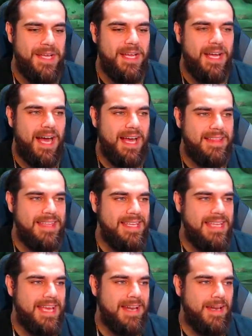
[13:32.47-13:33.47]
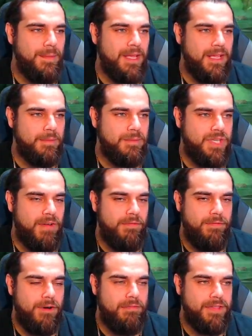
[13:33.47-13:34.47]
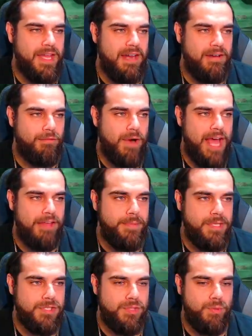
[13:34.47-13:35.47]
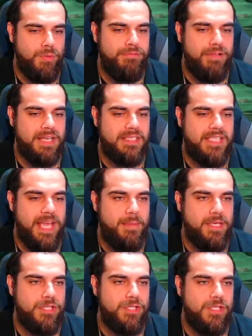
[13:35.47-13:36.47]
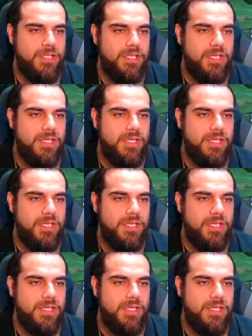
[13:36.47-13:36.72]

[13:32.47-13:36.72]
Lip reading: I think he ended up killing himself off of the Head of Wrath because of the reflect damage.